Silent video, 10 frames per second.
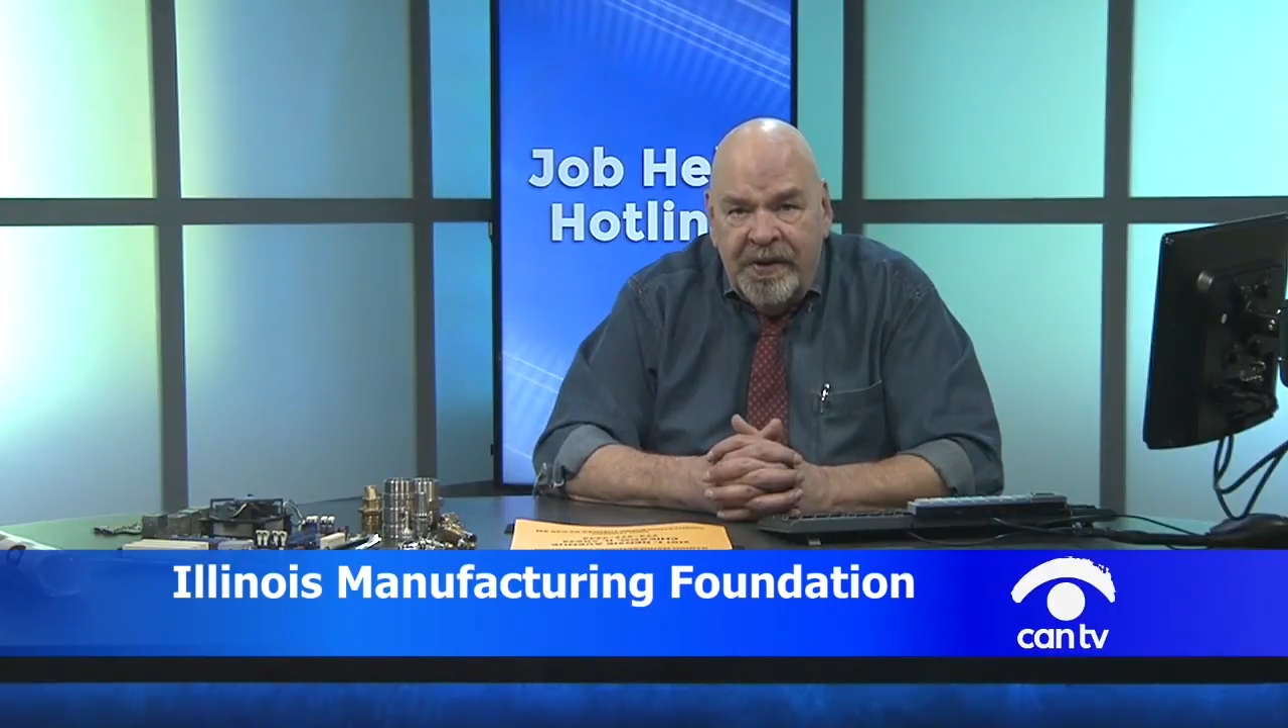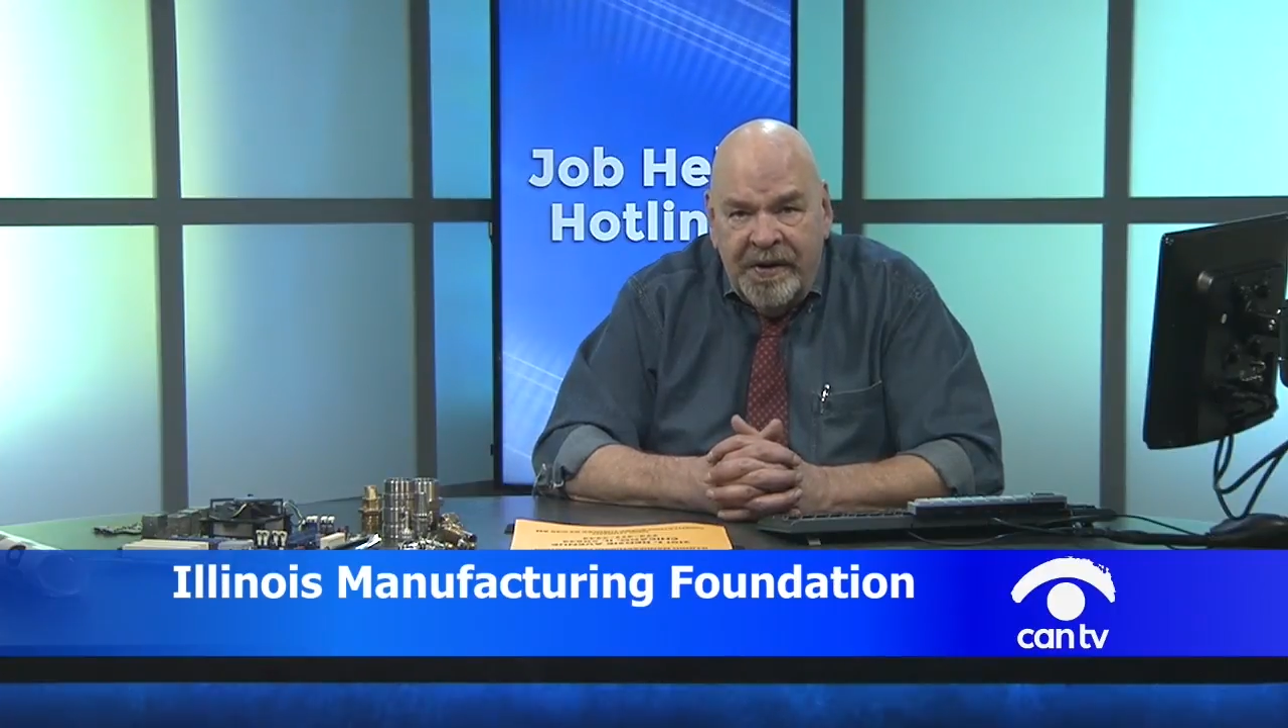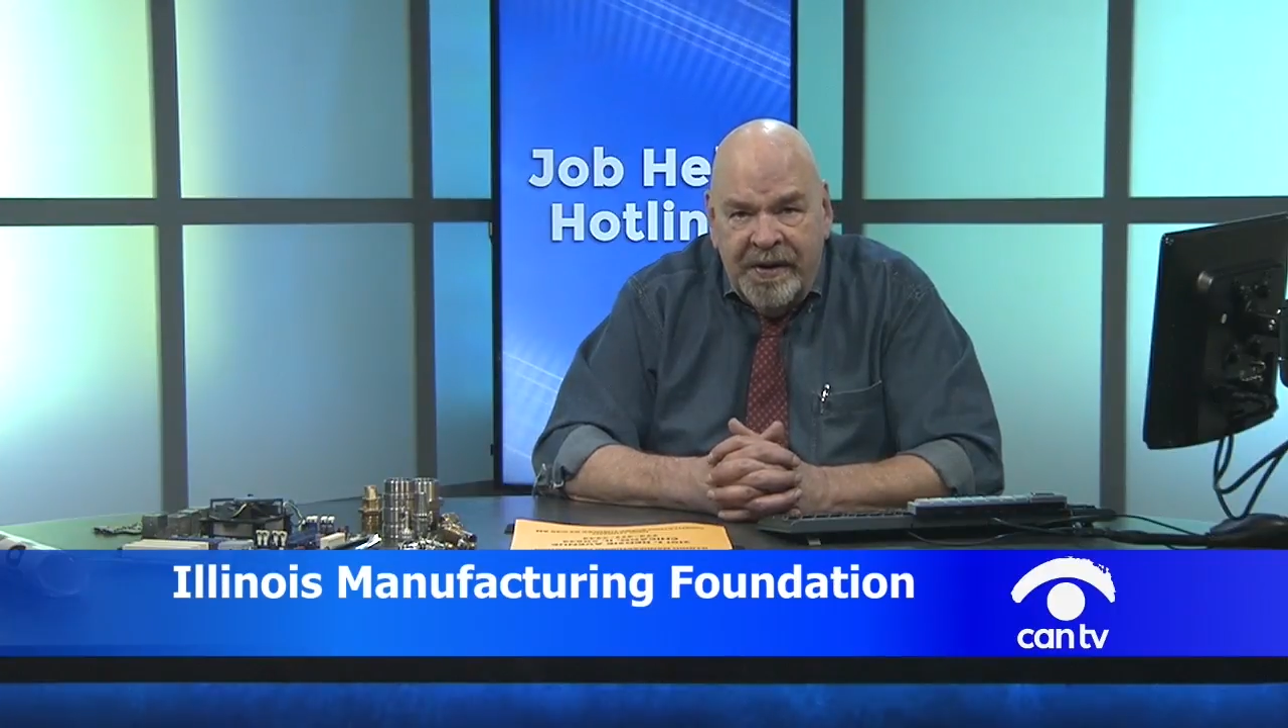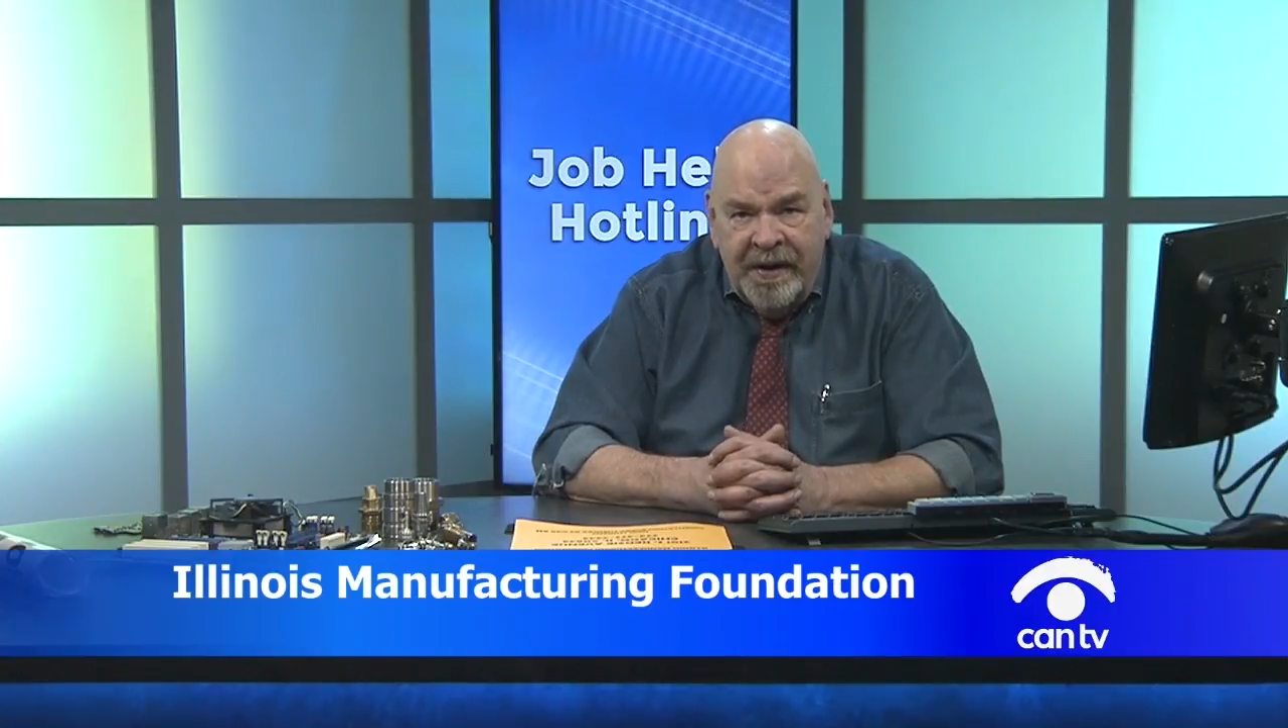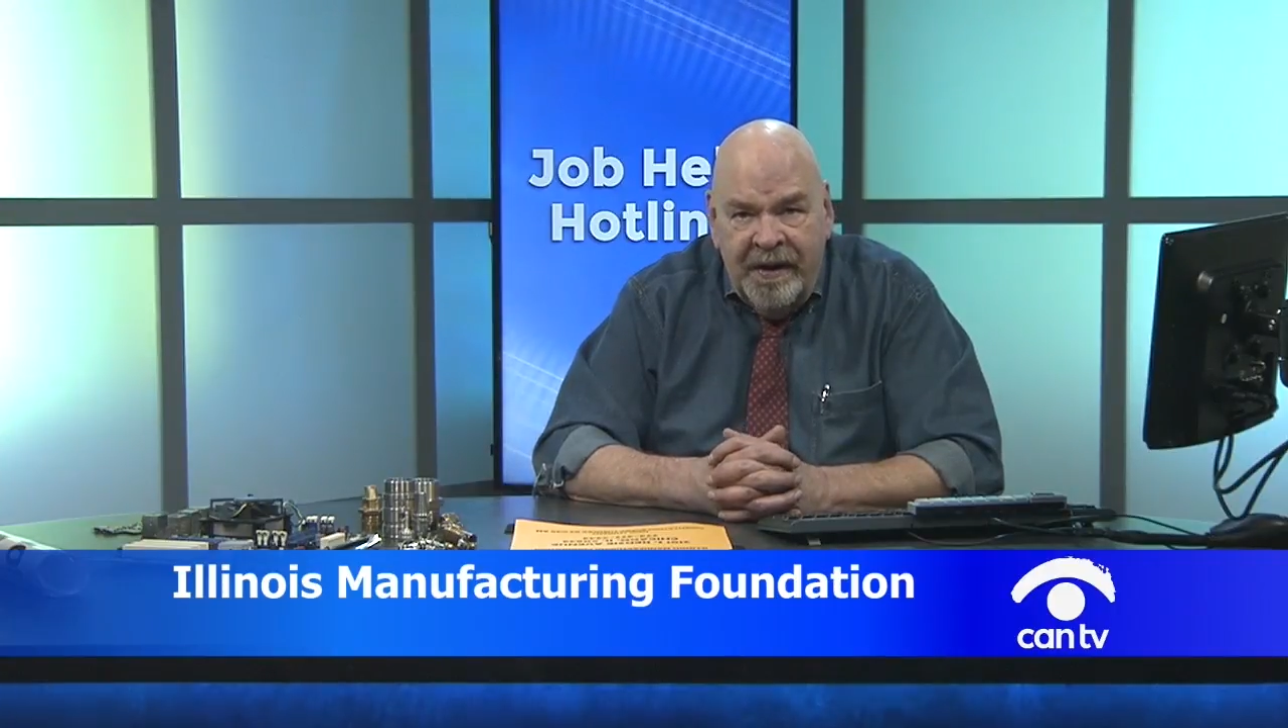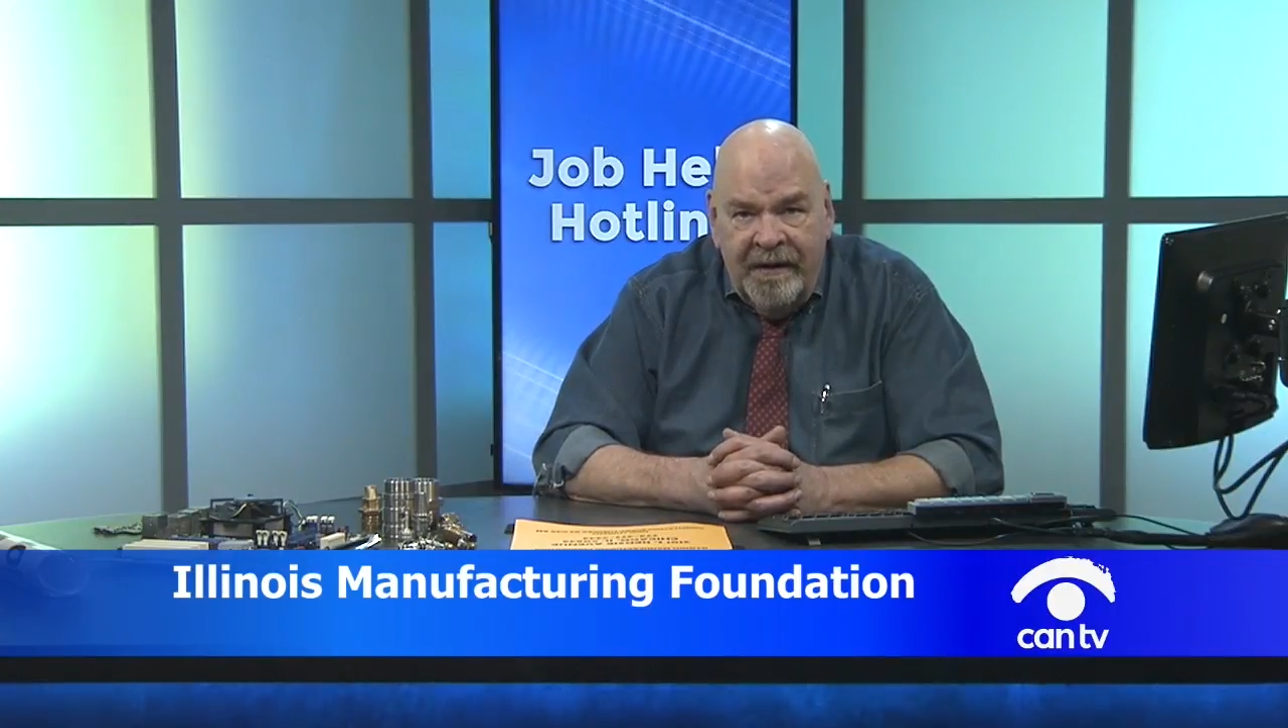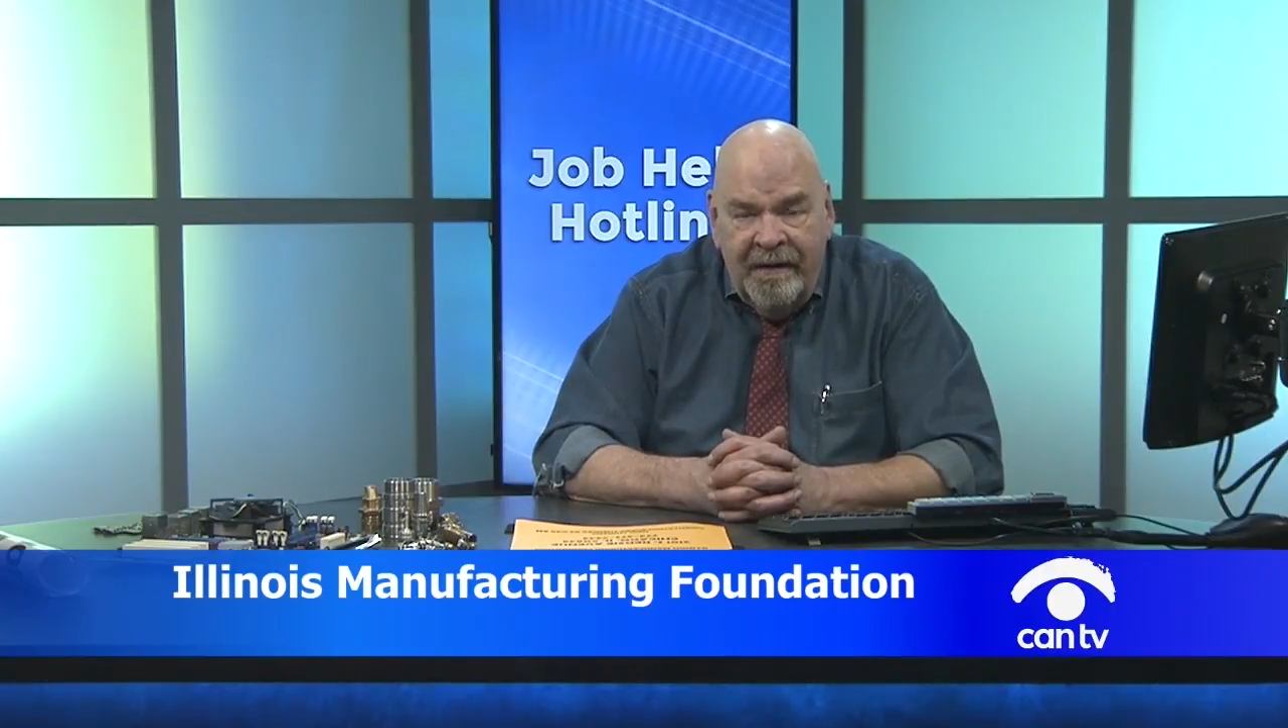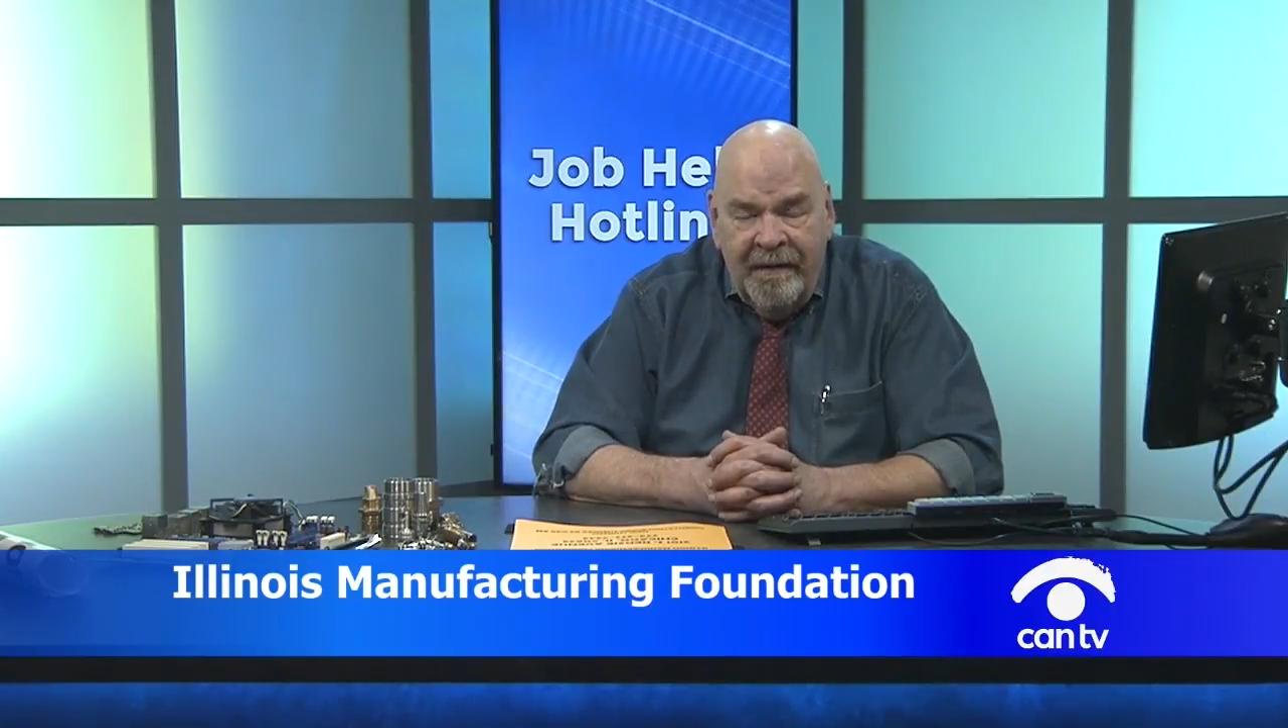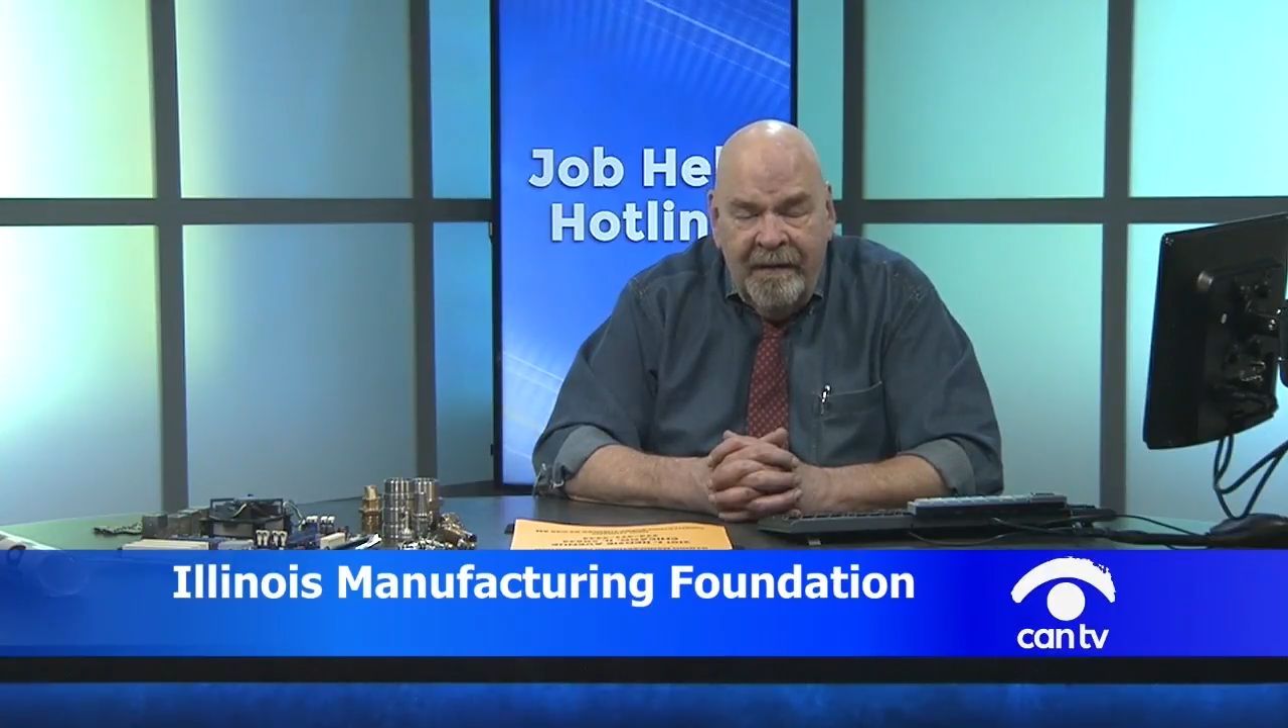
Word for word: succeed.